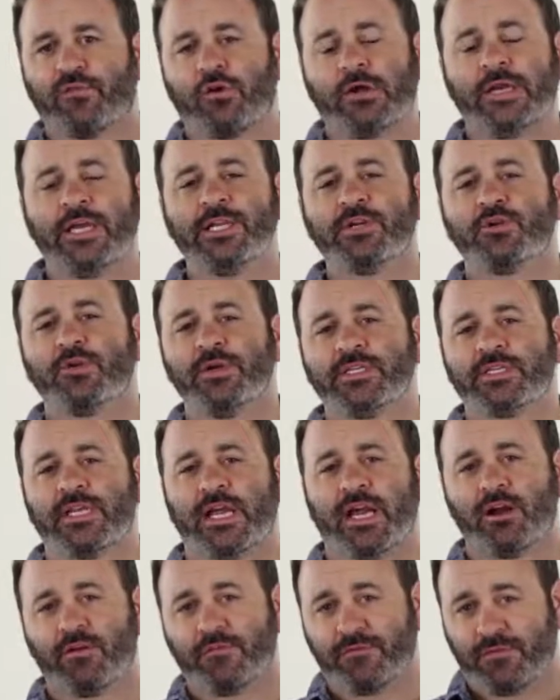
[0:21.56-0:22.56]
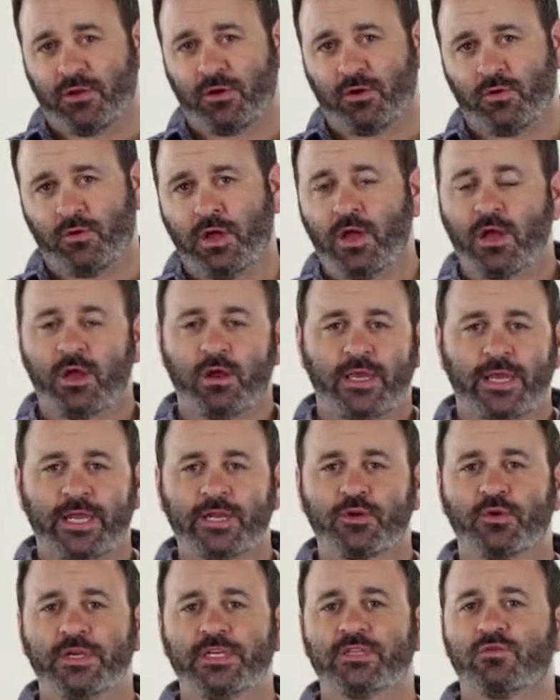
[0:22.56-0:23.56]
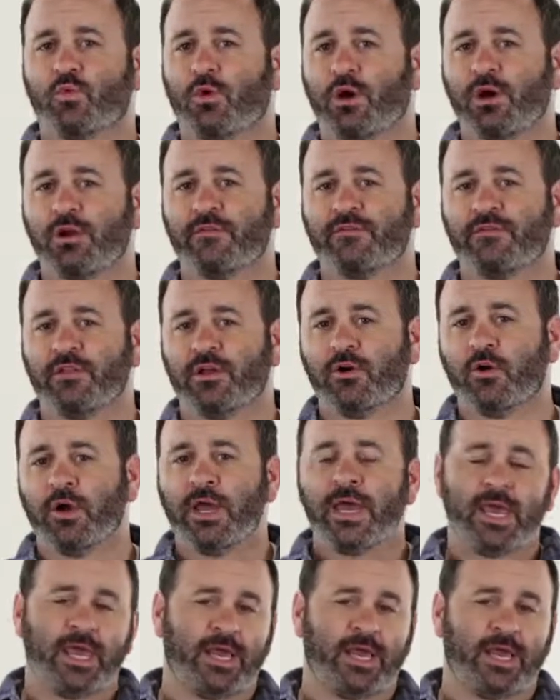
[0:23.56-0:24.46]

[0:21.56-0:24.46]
for increased airflow, increased water flow,